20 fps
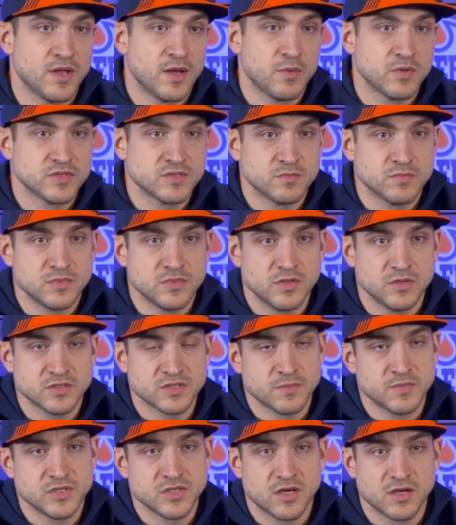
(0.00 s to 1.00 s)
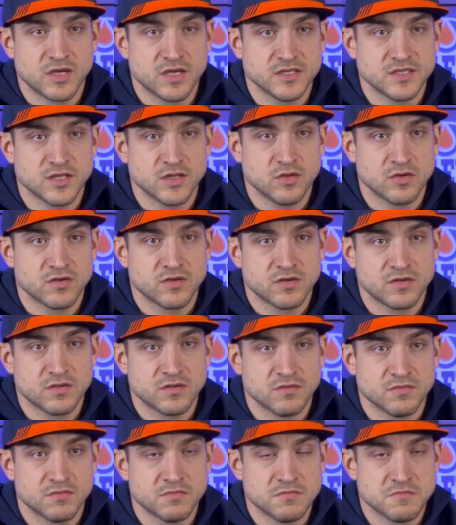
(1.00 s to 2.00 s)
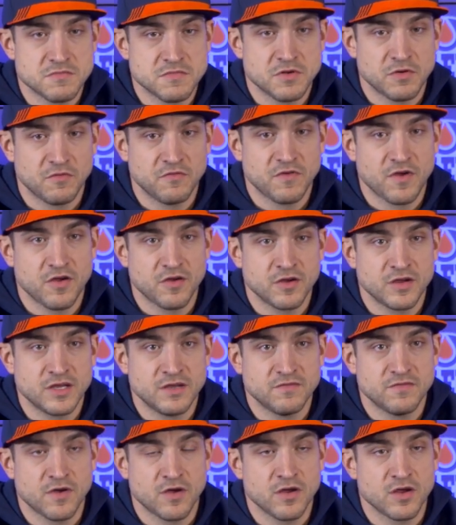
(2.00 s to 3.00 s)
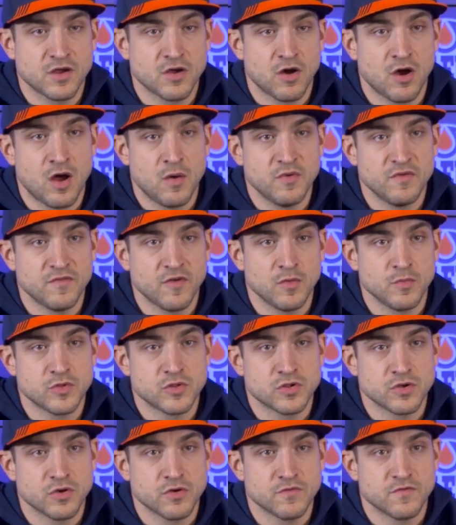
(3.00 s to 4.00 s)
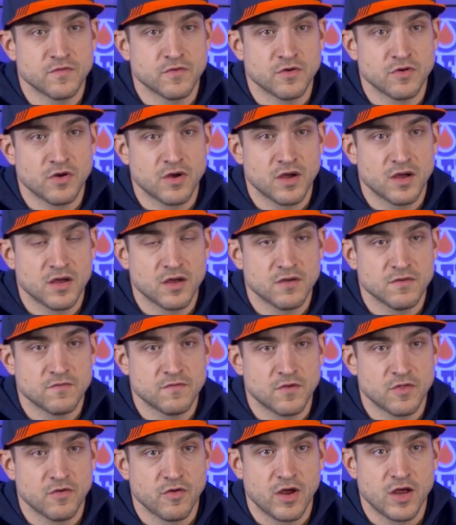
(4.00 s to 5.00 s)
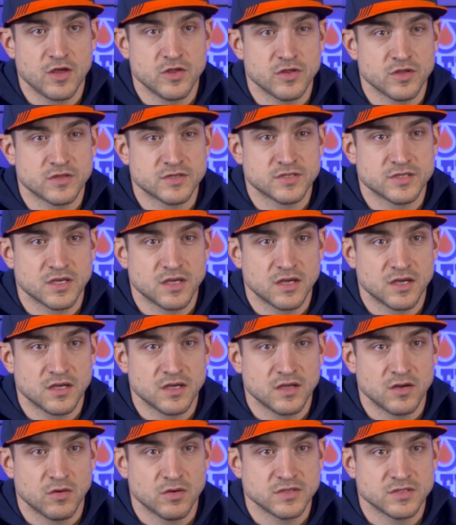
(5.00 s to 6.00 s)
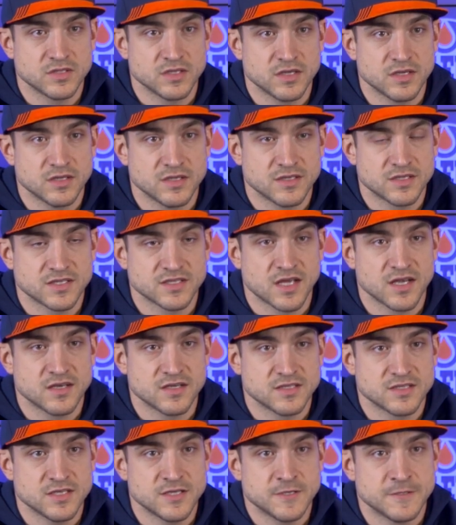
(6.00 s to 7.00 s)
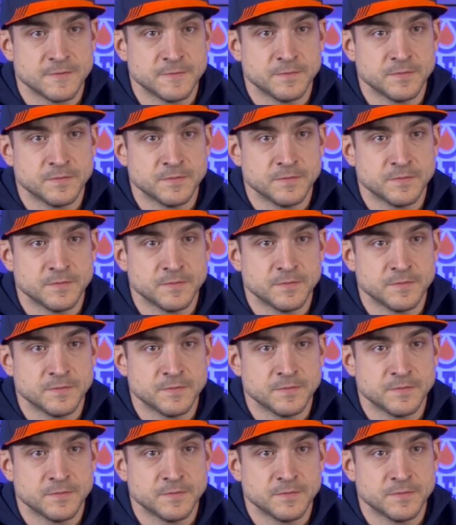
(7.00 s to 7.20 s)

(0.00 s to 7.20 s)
line with some, you know, some of these young kids that look, you know, very, very calm and very mature for their age. It's, you know, it's exciting to see.